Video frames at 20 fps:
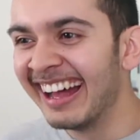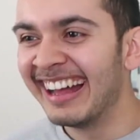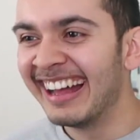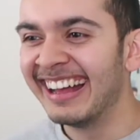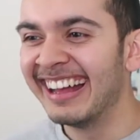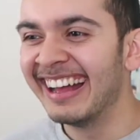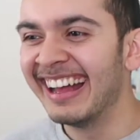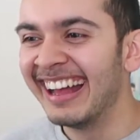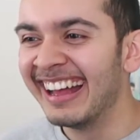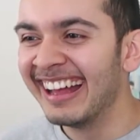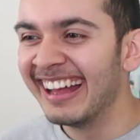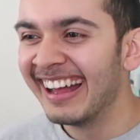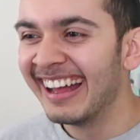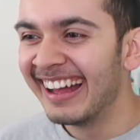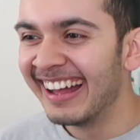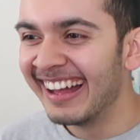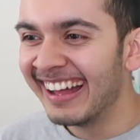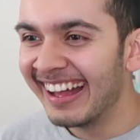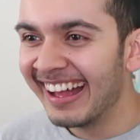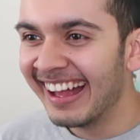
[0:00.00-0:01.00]

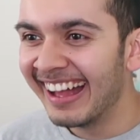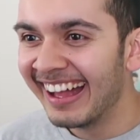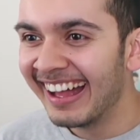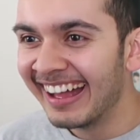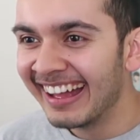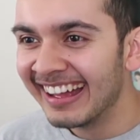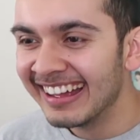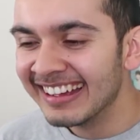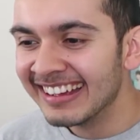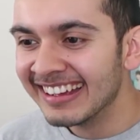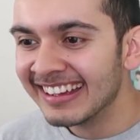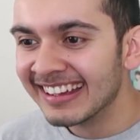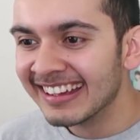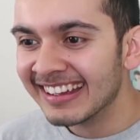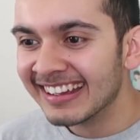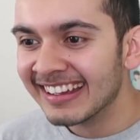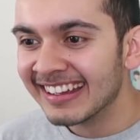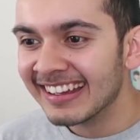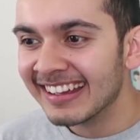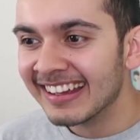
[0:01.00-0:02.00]

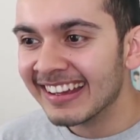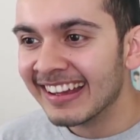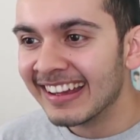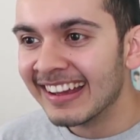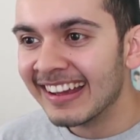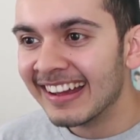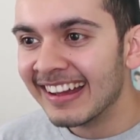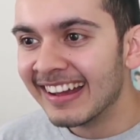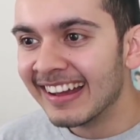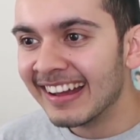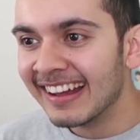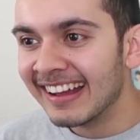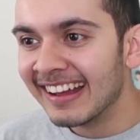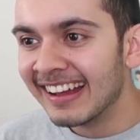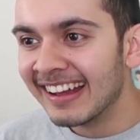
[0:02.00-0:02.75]
(no one is talking)